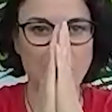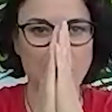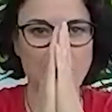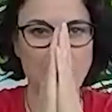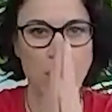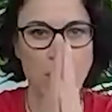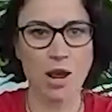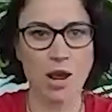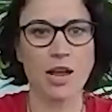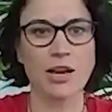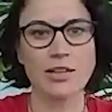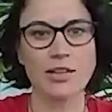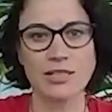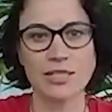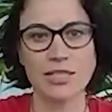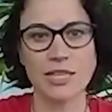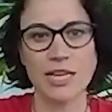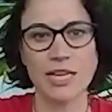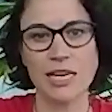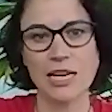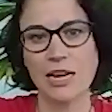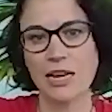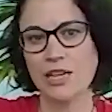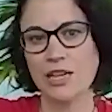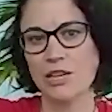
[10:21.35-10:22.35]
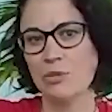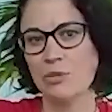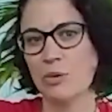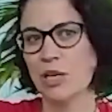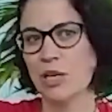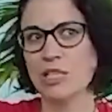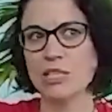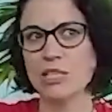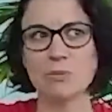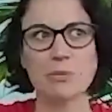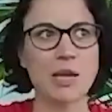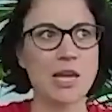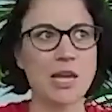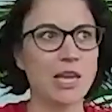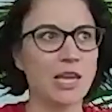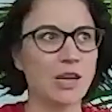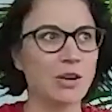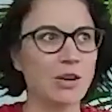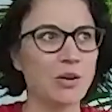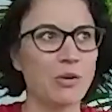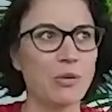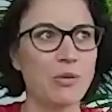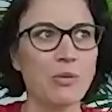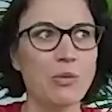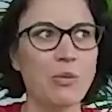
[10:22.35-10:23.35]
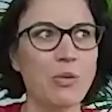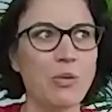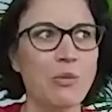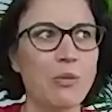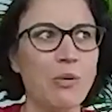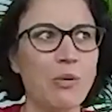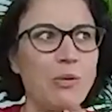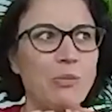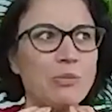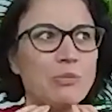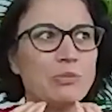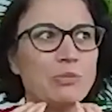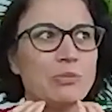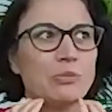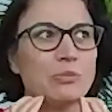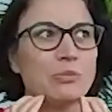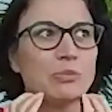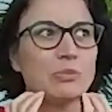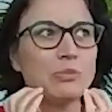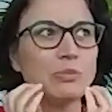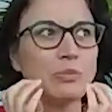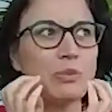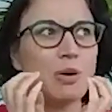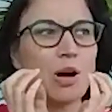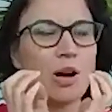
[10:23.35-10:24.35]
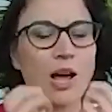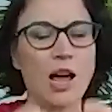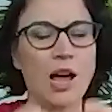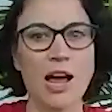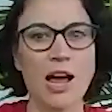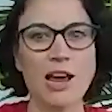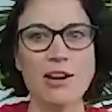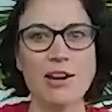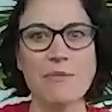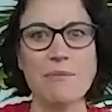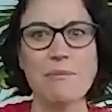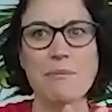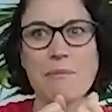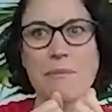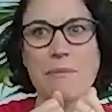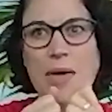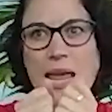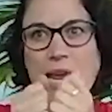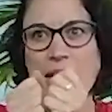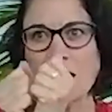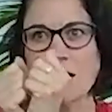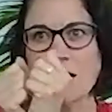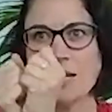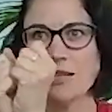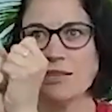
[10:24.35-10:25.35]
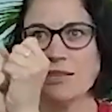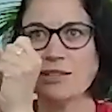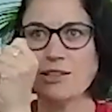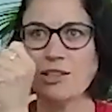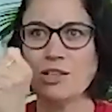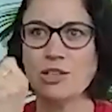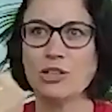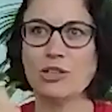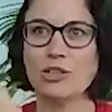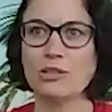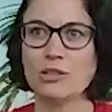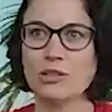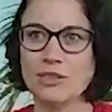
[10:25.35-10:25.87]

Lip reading: What kind of tequila you wanted to make? You know, what kind of made you,